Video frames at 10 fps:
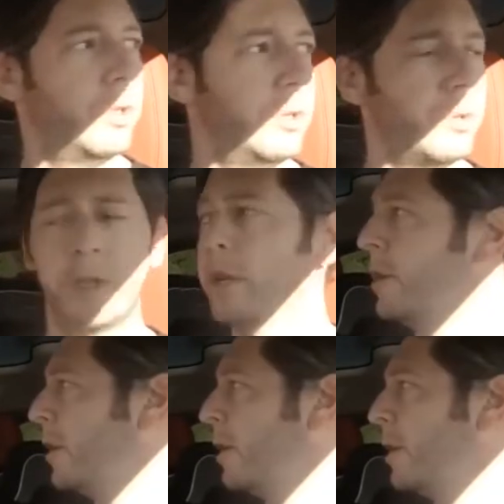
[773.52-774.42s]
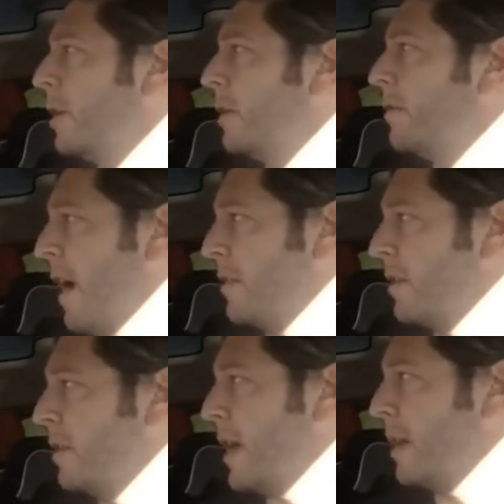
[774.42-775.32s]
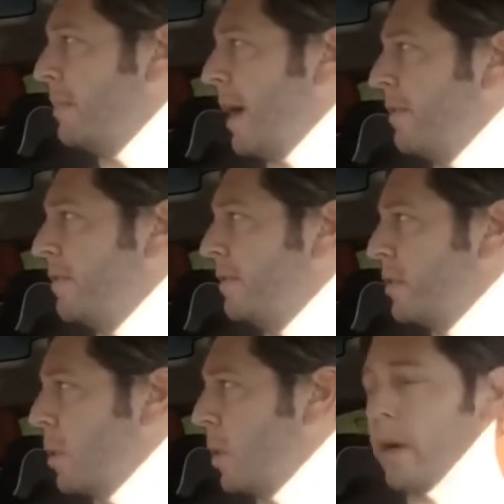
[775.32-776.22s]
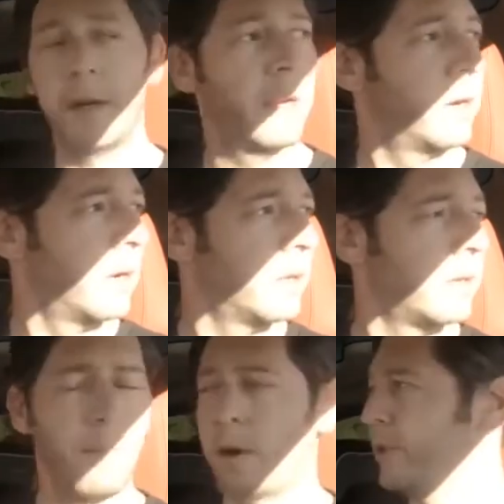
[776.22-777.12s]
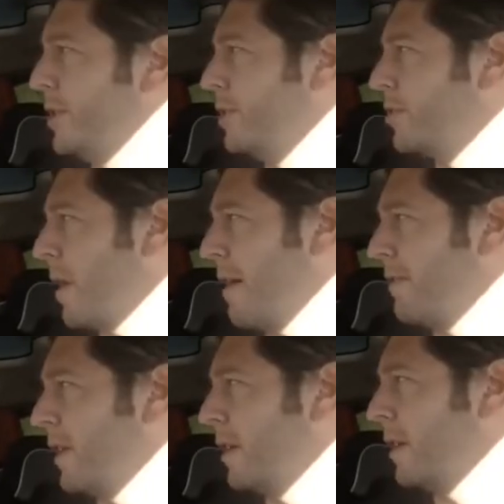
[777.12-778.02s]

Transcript: use 510 pound-feet of torque to merge into traffic